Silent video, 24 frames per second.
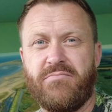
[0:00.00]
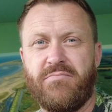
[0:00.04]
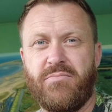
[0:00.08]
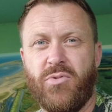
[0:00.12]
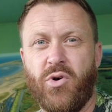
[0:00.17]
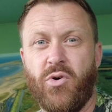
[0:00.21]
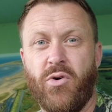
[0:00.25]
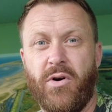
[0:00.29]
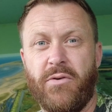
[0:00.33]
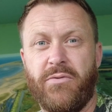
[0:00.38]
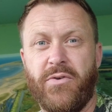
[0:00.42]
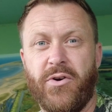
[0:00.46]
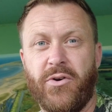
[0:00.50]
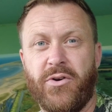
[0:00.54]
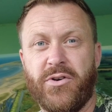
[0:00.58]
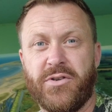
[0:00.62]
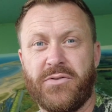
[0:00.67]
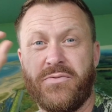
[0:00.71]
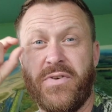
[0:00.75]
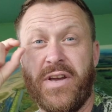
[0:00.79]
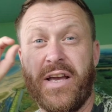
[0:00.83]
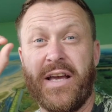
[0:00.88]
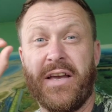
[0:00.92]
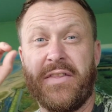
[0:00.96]

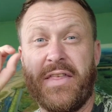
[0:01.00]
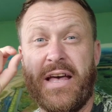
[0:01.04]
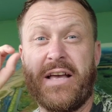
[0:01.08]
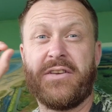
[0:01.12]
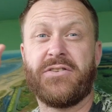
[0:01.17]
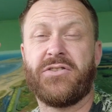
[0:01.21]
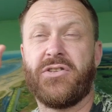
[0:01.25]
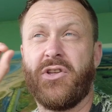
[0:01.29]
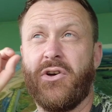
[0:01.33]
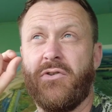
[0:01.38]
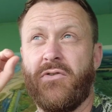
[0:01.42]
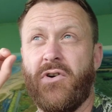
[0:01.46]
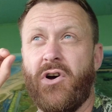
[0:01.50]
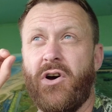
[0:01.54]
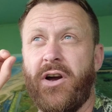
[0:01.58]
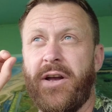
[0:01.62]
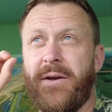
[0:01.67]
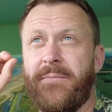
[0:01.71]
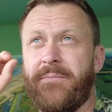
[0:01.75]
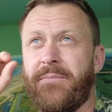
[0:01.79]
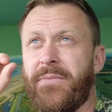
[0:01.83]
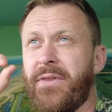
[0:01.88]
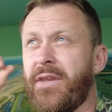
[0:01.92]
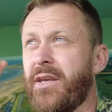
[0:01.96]
autofocus think that's their
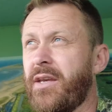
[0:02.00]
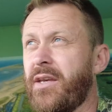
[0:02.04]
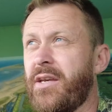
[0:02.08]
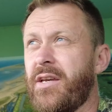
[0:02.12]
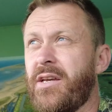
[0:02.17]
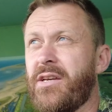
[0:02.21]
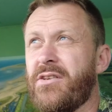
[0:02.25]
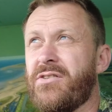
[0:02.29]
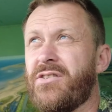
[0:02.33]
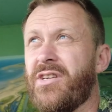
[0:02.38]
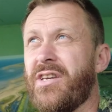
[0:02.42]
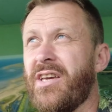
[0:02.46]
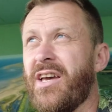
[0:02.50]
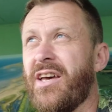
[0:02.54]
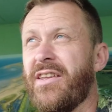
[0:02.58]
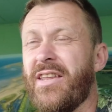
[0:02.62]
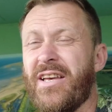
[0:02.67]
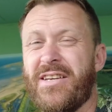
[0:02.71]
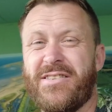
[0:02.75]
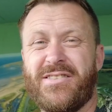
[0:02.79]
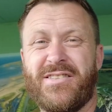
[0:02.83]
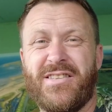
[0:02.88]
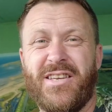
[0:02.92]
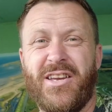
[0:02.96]
eye. So yeah,
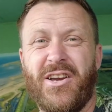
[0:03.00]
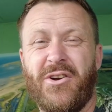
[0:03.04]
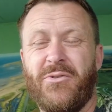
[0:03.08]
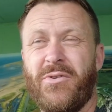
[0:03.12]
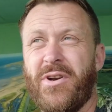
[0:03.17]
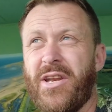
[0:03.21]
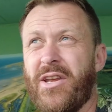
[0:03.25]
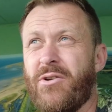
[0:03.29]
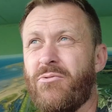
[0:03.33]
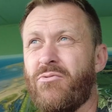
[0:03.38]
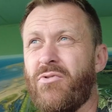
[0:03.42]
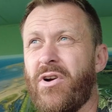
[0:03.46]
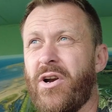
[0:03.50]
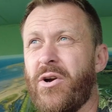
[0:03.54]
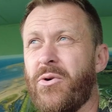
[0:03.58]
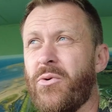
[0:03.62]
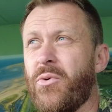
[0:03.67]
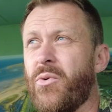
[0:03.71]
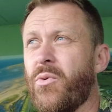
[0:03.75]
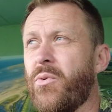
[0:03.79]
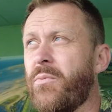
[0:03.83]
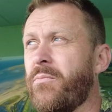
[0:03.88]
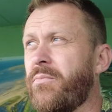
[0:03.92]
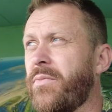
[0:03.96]
that's the only
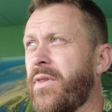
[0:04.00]
real